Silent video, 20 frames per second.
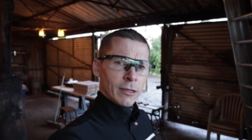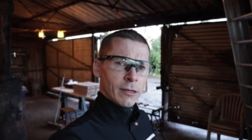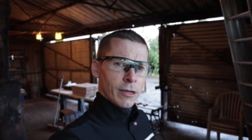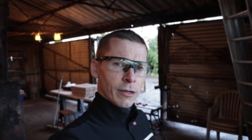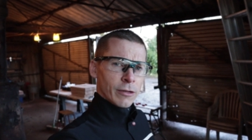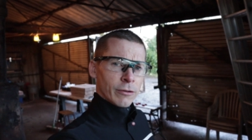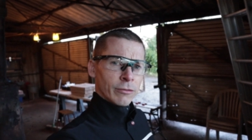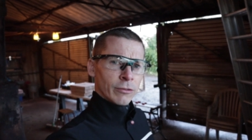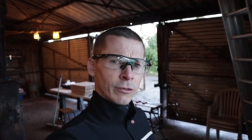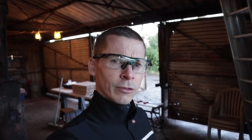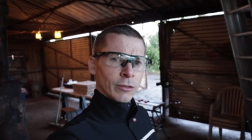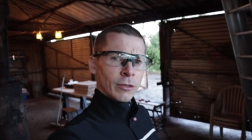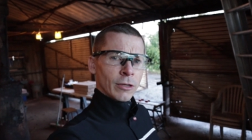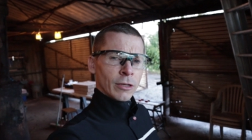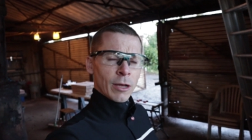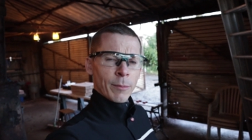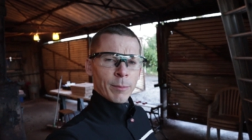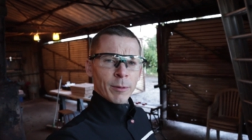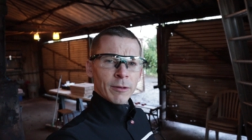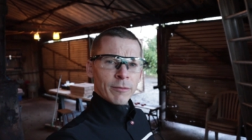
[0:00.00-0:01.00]
over a
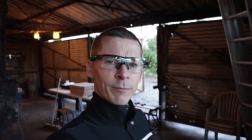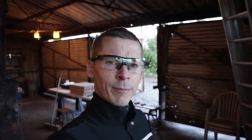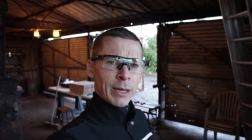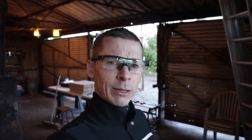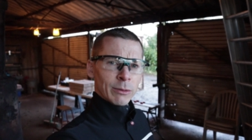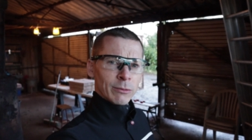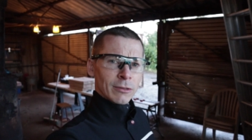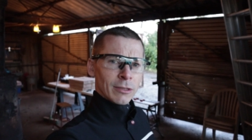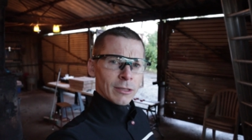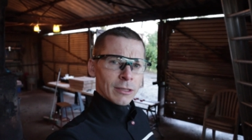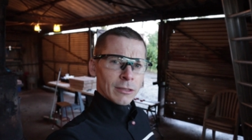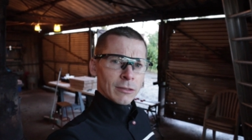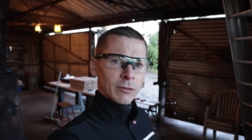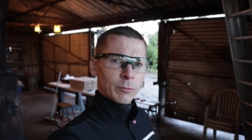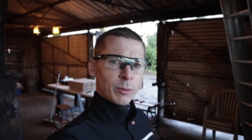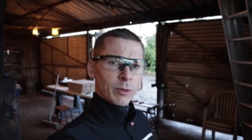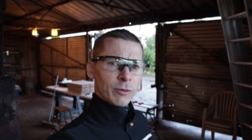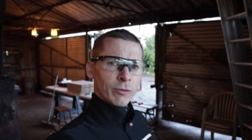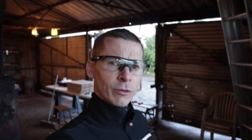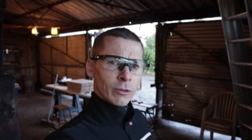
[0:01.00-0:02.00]
couple of mountains
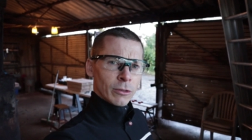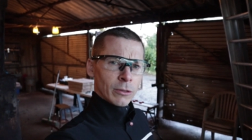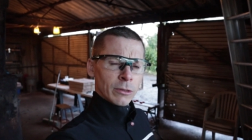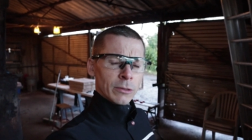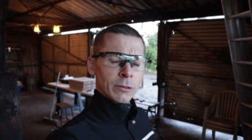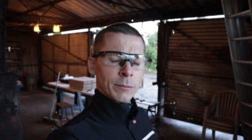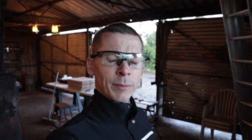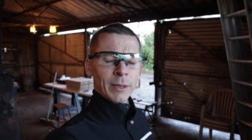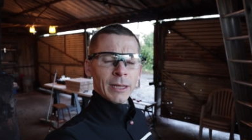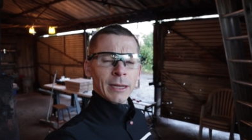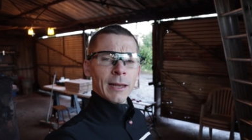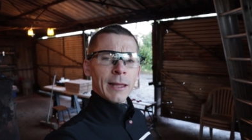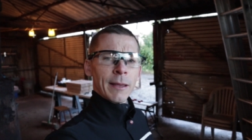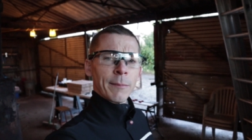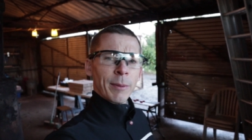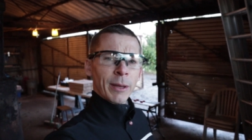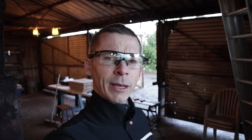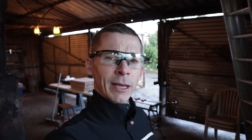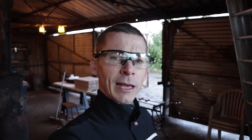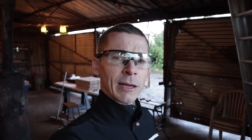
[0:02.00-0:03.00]
before being
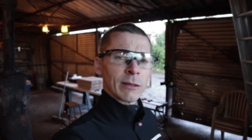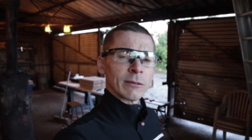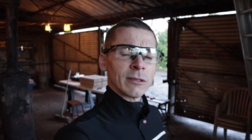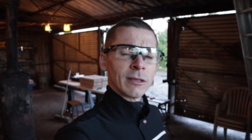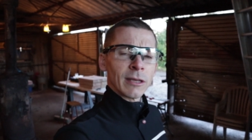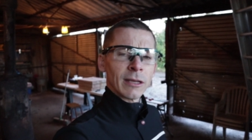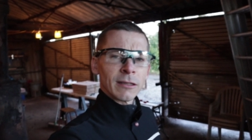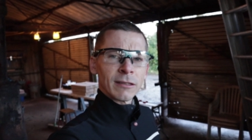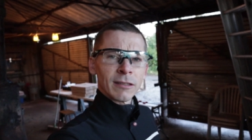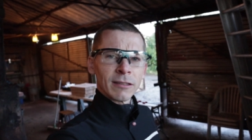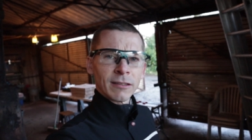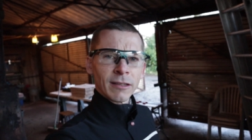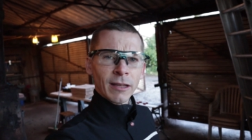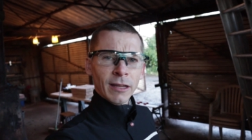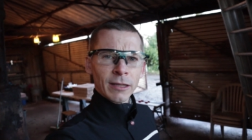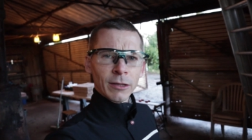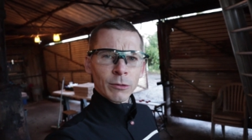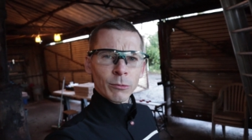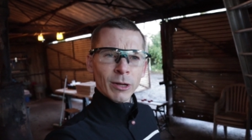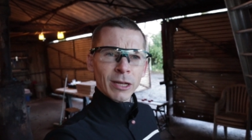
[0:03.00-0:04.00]
let back out again to
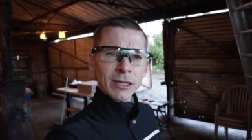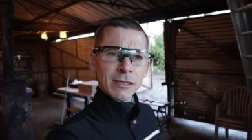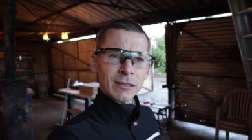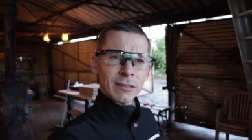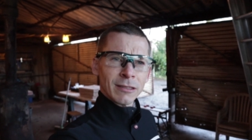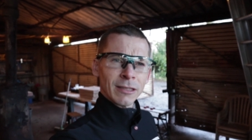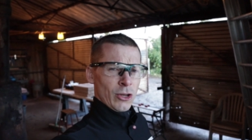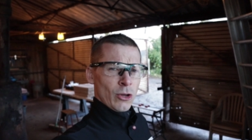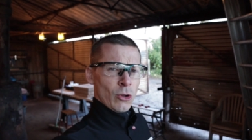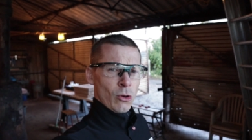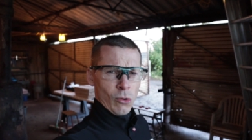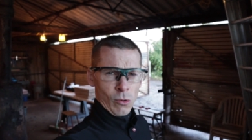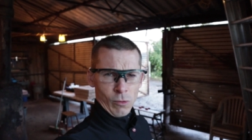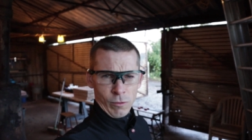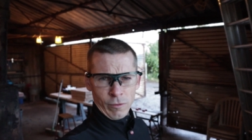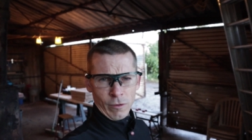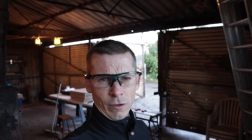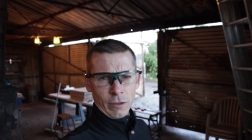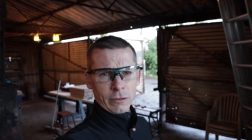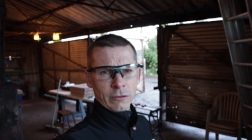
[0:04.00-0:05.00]
start the race. An
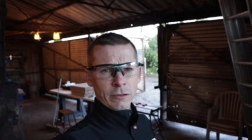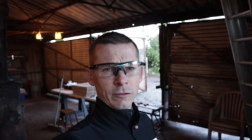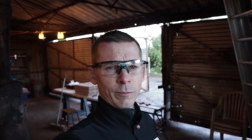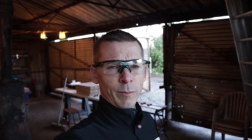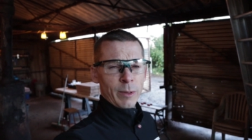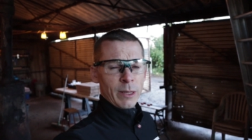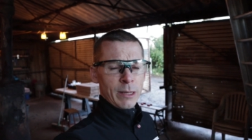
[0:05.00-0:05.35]
awful lot of